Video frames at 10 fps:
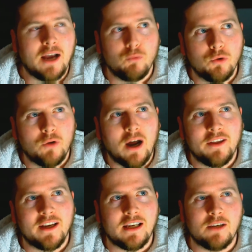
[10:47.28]
would
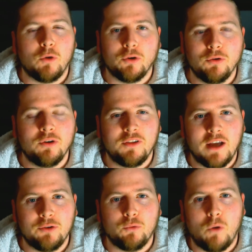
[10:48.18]
rather eat
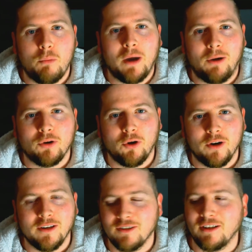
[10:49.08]
100,000 £1
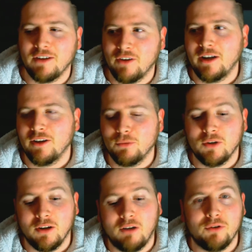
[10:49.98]
coins than give any of them
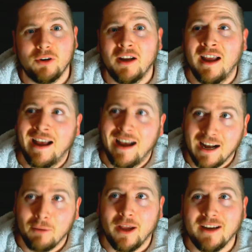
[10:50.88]
to Lovren.
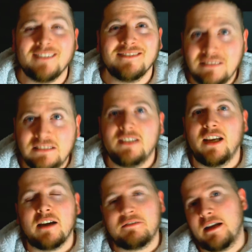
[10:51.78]
And I'm like,
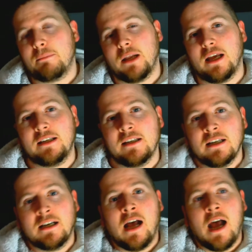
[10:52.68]
yeah, fair play.
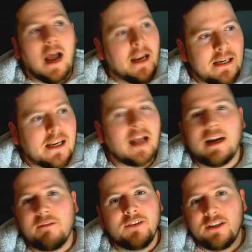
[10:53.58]
He
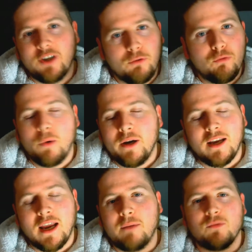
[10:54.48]
can have these
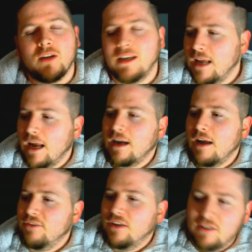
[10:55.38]
heroic games and he can
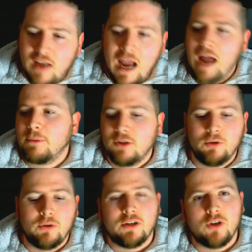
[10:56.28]
have these
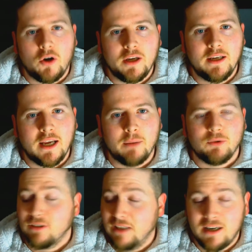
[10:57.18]
absolutely shocking
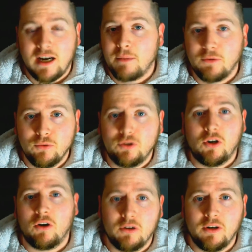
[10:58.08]
games, and he had an absolute
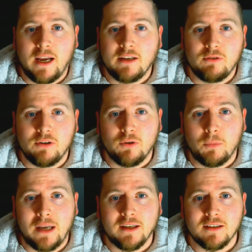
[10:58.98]
shocker against Crystal
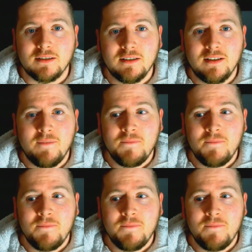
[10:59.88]
Palace.